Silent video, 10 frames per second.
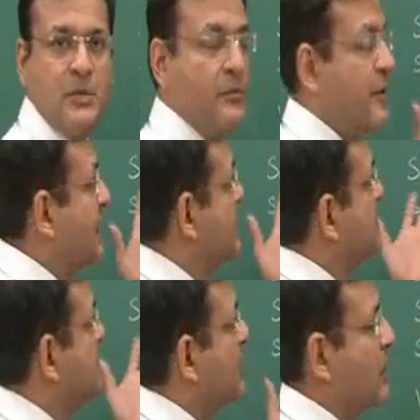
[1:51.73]
you will find
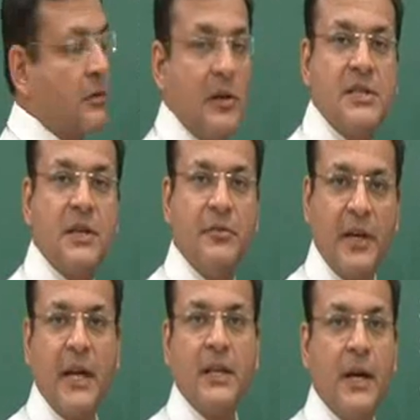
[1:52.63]
this particular question
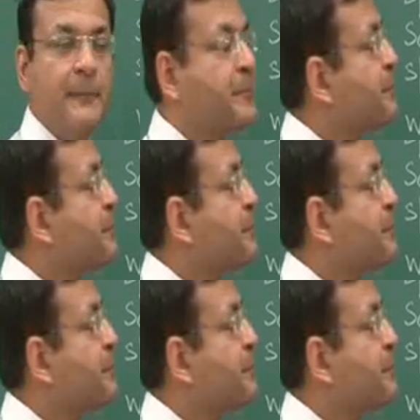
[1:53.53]
figuring there.